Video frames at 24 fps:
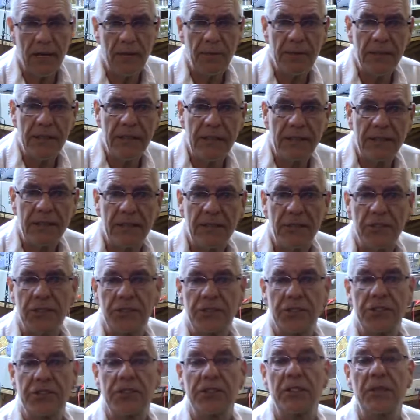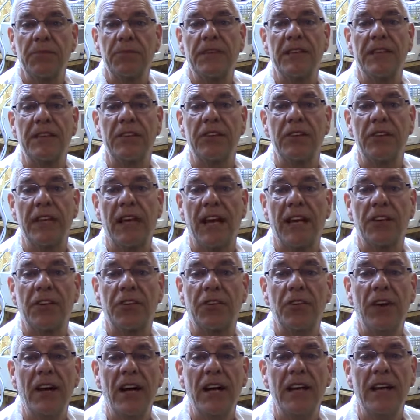I mean, like, you know, it's just something you got to
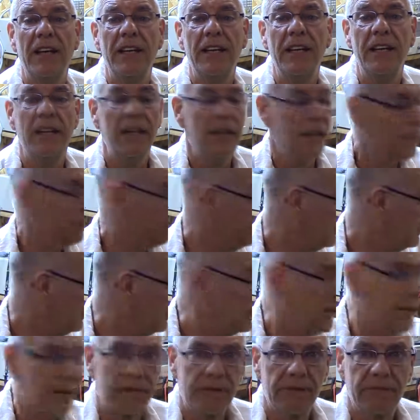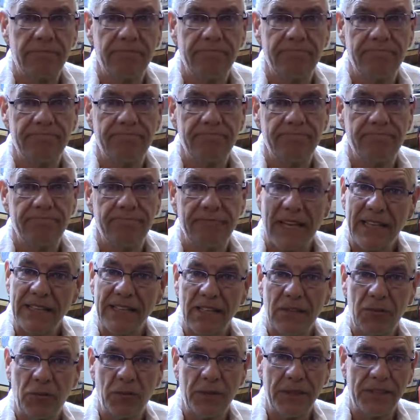try, because that's
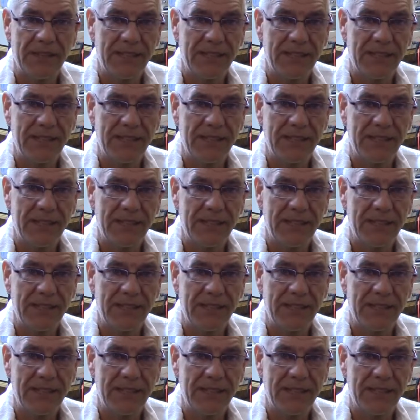what